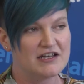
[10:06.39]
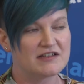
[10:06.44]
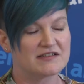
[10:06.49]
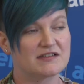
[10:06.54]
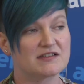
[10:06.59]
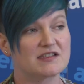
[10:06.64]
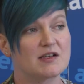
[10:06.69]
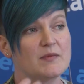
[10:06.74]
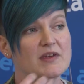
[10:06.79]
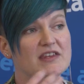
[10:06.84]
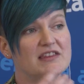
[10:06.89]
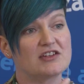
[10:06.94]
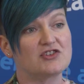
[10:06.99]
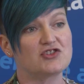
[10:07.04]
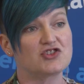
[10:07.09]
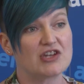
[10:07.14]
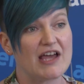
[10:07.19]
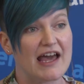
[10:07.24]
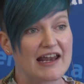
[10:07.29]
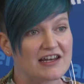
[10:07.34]
So something
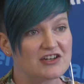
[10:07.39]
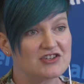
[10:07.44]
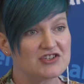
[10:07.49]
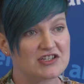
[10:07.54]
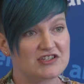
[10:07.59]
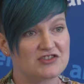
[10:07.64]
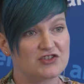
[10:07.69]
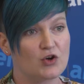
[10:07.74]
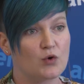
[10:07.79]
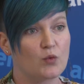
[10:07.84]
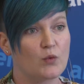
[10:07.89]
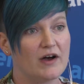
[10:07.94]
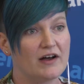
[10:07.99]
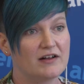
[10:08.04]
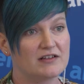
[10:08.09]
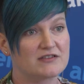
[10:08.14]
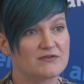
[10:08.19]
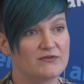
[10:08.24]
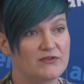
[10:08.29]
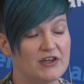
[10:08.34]
that challenges your
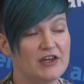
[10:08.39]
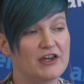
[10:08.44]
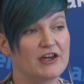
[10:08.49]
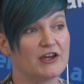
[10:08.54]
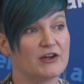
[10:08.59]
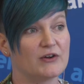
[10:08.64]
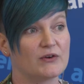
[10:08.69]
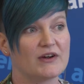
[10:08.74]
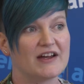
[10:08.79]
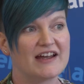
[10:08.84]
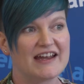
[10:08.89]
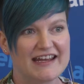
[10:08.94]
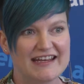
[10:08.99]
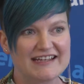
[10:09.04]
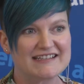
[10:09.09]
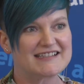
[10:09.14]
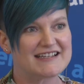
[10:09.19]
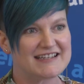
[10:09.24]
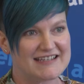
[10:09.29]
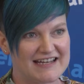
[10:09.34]
worldview
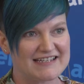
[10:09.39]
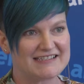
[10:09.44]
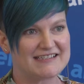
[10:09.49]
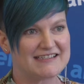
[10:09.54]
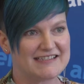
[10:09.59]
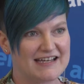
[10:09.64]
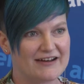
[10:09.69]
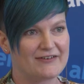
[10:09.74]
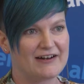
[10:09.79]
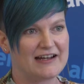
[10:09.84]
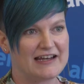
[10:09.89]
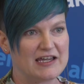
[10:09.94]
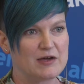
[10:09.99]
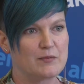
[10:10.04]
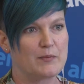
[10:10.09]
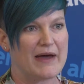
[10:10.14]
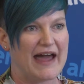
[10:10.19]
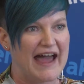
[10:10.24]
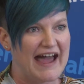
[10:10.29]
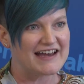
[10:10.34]
isn't necessarily a
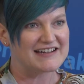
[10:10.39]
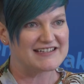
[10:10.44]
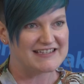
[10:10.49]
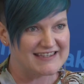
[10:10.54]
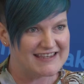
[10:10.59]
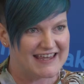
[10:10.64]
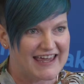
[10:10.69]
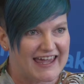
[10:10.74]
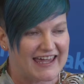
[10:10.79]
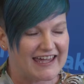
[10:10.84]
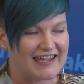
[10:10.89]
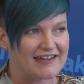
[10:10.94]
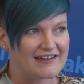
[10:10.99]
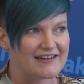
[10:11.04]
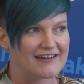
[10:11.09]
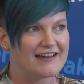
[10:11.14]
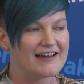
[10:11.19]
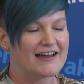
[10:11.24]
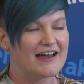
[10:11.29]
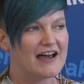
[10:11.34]
bad thing.
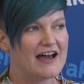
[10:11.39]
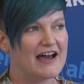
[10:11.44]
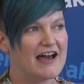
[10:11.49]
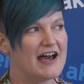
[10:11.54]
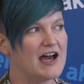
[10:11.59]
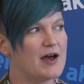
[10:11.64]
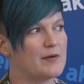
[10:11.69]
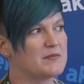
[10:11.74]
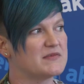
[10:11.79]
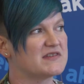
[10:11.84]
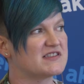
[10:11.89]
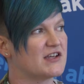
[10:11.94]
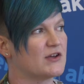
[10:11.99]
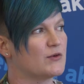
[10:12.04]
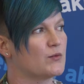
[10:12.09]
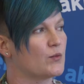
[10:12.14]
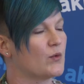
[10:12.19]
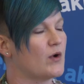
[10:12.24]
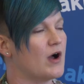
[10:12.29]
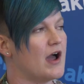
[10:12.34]

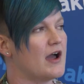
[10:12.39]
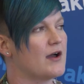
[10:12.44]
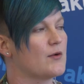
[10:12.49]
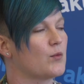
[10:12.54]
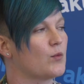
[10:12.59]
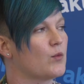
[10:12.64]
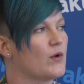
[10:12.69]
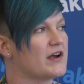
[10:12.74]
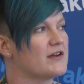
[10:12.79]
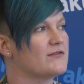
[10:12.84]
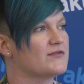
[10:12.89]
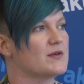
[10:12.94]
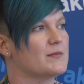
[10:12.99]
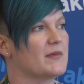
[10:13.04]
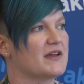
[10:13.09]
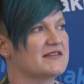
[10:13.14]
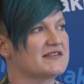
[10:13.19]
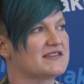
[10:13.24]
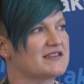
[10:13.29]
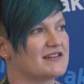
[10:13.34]
One of the
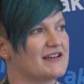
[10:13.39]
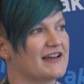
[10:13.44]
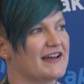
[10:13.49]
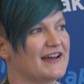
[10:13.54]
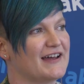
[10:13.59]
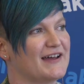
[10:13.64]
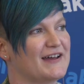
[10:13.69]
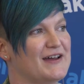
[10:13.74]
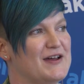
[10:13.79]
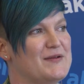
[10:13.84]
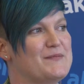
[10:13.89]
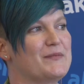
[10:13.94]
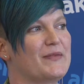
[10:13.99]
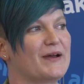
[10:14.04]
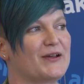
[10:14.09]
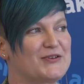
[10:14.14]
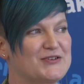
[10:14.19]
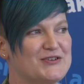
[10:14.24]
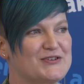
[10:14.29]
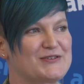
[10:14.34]
most
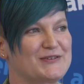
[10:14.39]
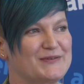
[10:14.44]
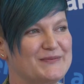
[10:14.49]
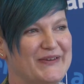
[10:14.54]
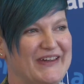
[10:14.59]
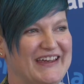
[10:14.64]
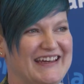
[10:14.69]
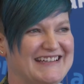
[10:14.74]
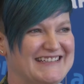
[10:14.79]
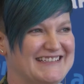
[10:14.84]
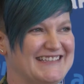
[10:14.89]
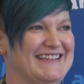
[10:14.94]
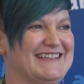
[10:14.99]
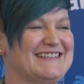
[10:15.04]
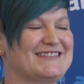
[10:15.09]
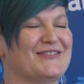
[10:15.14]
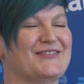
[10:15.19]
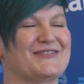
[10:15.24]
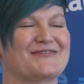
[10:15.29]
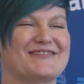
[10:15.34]
emotional
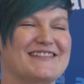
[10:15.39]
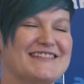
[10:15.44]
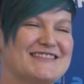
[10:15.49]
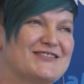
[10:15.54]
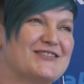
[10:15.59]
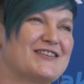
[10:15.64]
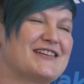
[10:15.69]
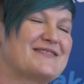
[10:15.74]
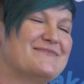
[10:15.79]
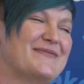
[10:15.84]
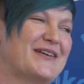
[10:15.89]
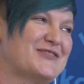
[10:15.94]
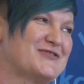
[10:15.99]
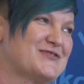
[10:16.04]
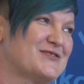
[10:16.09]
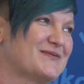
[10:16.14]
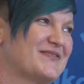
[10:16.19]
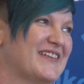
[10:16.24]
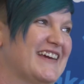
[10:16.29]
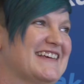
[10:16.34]
pieces, oh, that's not an
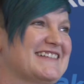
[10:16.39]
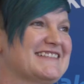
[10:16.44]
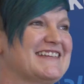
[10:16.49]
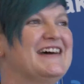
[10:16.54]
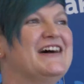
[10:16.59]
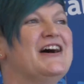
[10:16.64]
emotional piece.